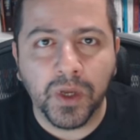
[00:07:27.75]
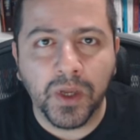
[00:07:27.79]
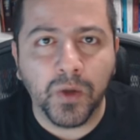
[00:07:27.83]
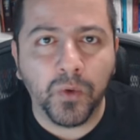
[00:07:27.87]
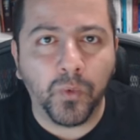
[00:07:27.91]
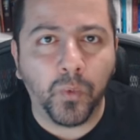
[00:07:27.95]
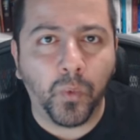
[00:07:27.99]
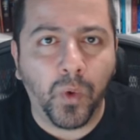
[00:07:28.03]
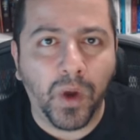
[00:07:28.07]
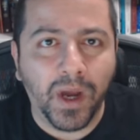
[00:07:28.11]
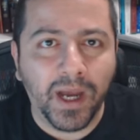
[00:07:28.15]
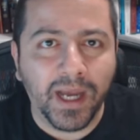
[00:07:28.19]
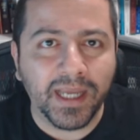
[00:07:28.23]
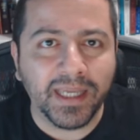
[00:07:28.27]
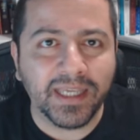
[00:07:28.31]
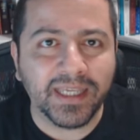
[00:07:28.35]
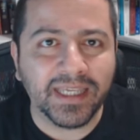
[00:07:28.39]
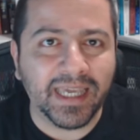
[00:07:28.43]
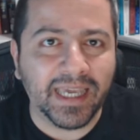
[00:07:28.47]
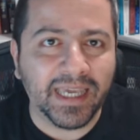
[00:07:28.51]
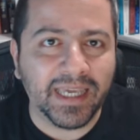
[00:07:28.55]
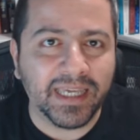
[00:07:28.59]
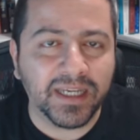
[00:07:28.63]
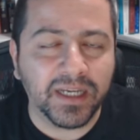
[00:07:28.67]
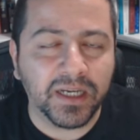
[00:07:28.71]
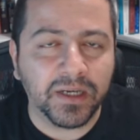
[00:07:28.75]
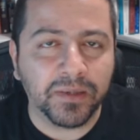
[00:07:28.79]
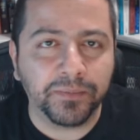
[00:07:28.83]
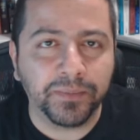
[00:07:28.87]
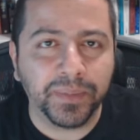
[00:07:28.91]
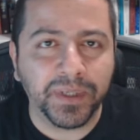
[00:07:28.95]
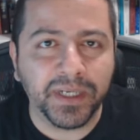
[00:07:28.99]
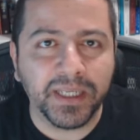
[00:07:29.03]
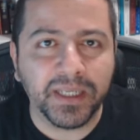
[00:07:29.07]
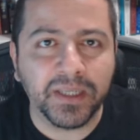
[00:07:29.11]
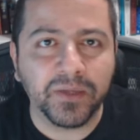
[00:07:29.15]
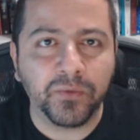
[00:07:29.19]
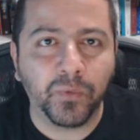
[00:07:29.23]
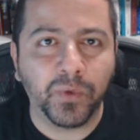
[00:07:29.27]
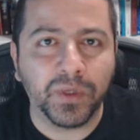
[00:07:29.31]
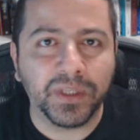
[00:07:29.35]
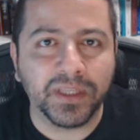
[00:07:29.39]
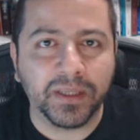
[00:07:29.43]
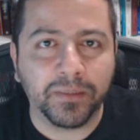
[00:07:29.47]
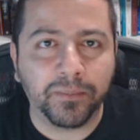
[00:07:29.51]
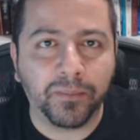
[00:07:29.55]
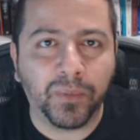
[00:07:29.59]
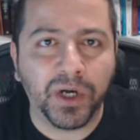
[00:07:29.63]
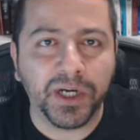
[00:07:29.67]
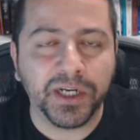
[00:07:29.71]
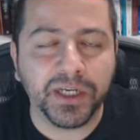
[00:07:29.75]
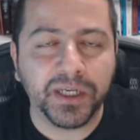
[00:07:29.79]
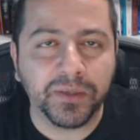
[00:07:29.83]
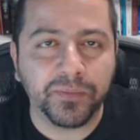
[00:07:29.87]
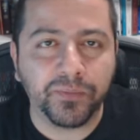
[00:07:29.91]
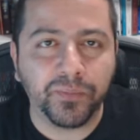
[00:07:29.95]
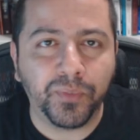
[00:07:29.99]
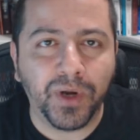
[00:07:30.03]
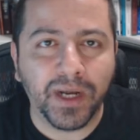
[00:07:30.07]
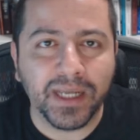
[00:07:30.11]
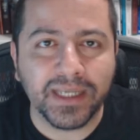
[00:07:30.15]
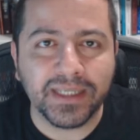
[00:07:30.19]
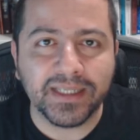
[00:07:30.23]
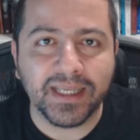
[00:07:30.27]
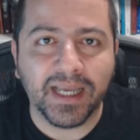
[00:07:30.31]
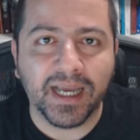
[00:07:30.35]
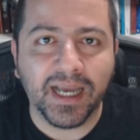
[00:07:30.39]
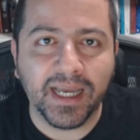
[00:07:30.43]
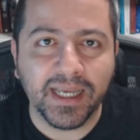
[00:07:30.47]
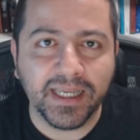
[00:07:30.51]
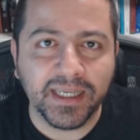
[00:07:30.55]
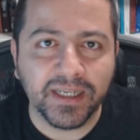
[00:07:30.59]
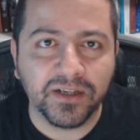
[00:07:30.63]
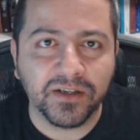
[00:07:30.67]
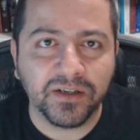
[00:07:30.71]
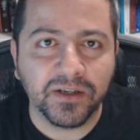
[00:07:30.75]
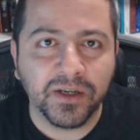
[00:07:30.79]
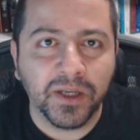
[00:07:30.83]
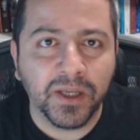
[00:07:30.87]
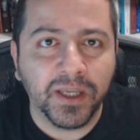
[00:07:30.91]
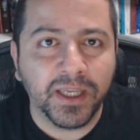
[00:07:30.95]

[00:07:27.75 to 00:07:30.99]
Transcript: why a company with a market price higher